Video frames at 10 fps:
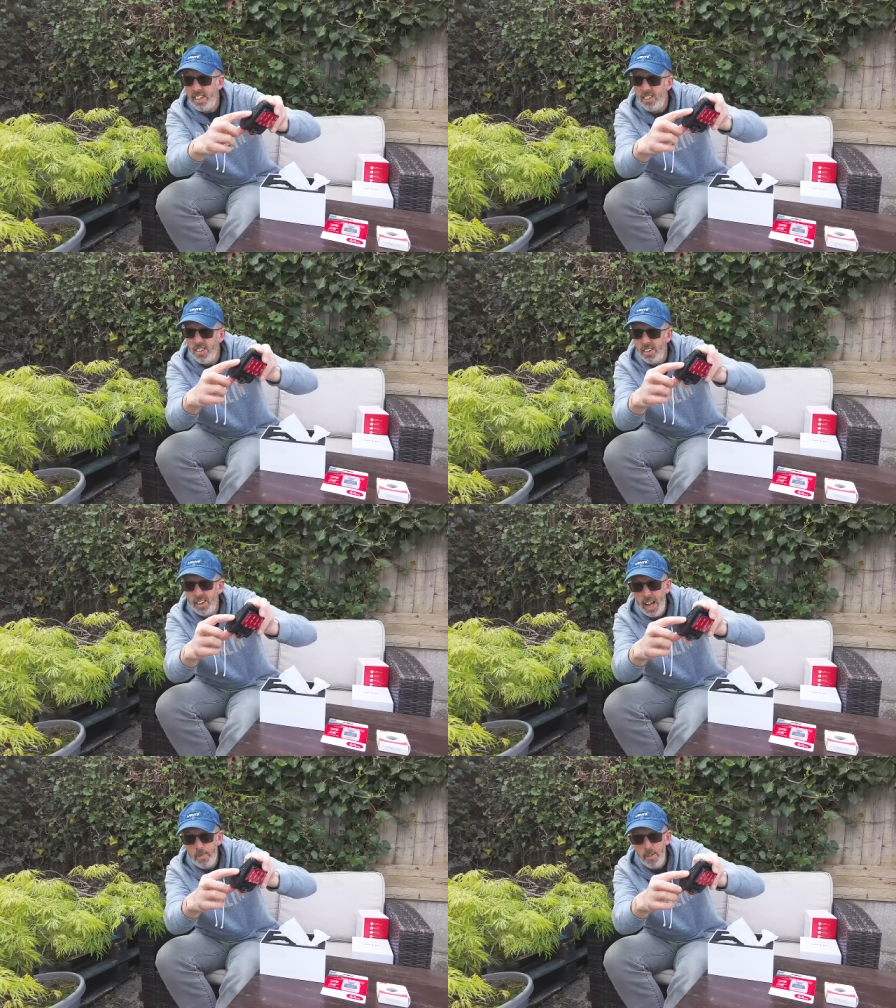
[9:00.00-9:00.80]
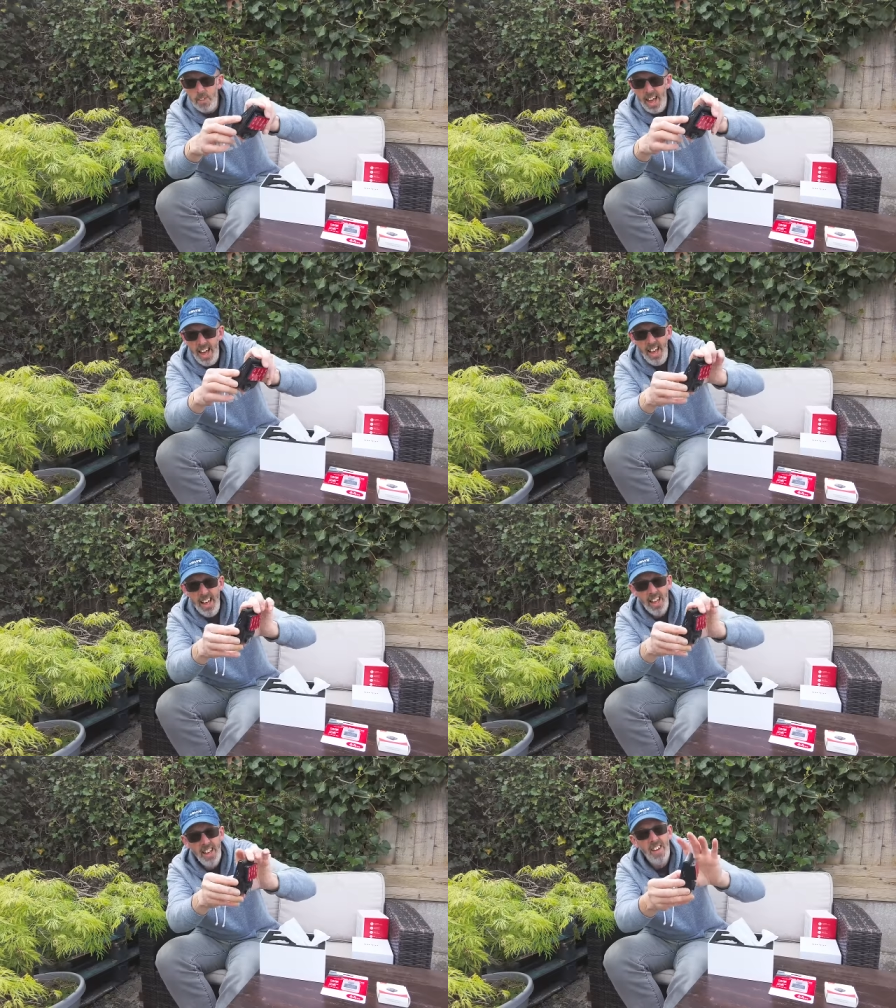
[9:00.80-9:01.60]
internal camera there
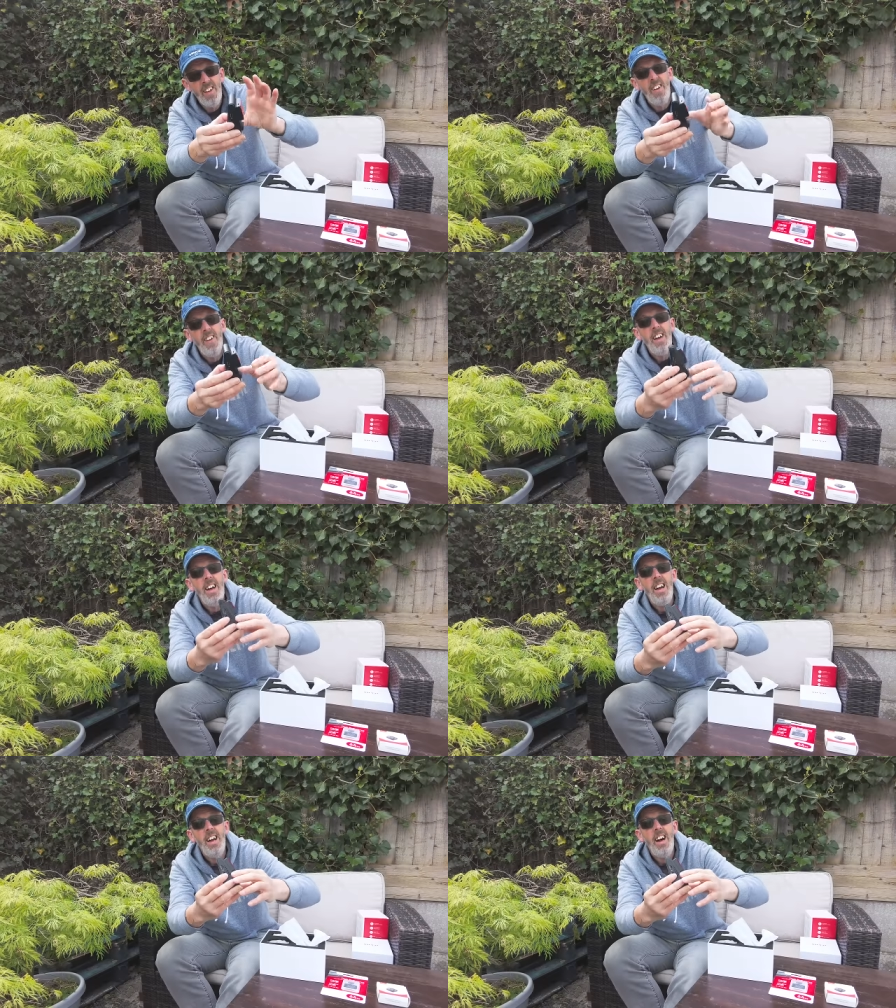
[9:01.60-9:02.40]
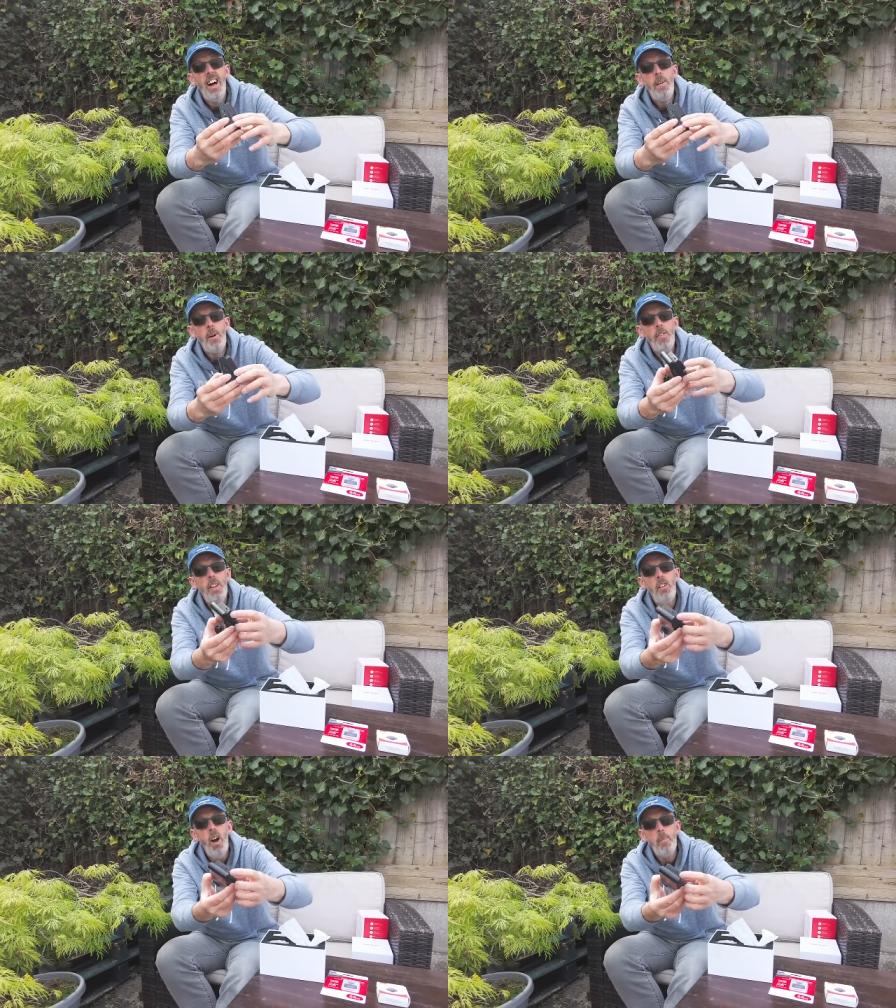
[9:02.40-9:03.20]
um, on
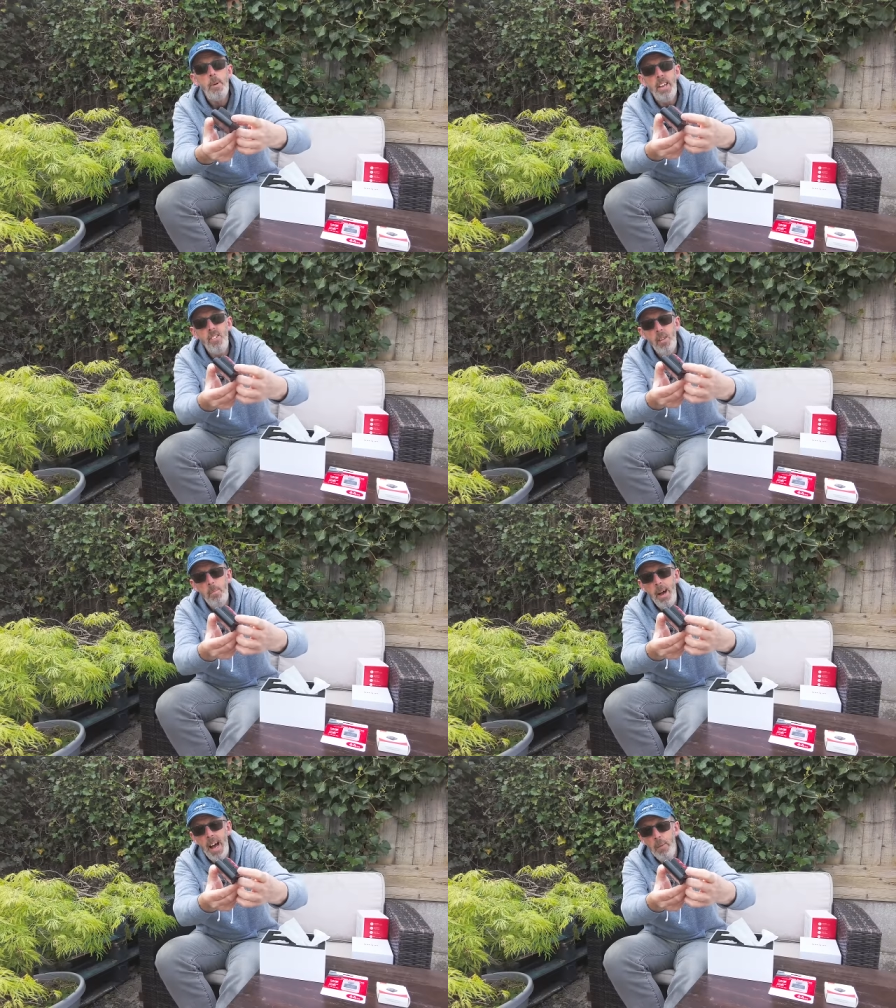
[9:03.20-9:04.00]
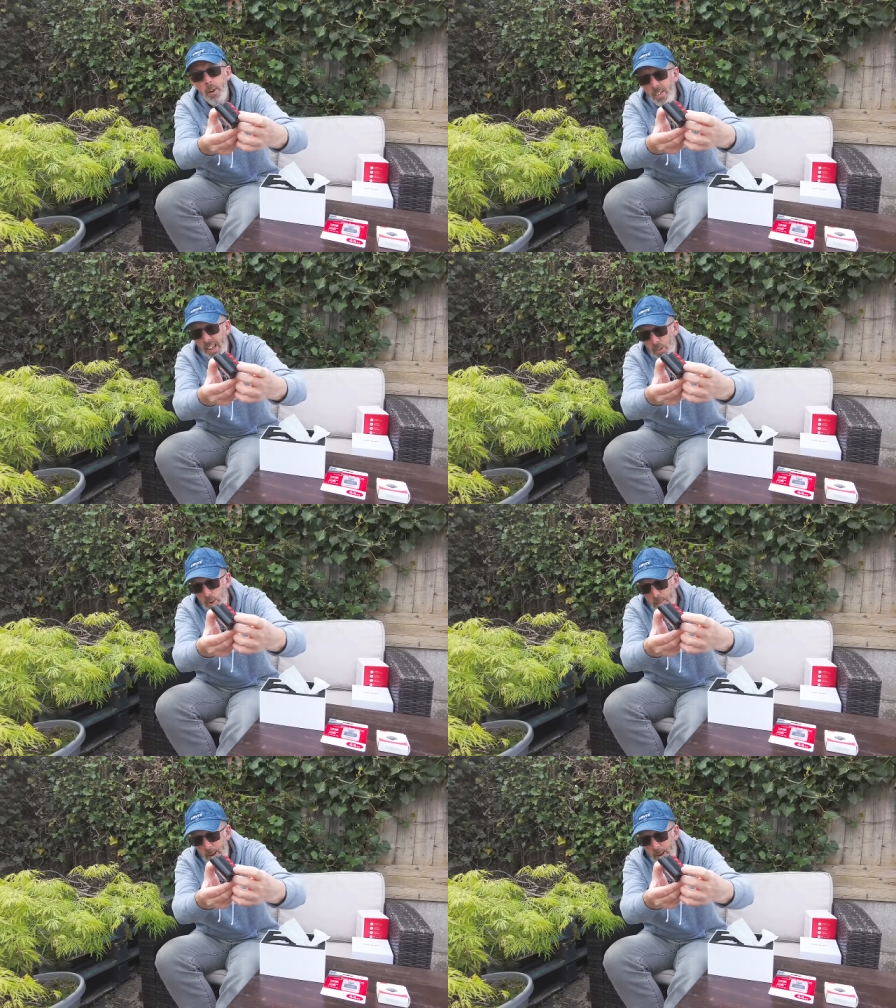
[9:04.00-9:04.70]
the top is the power that's where the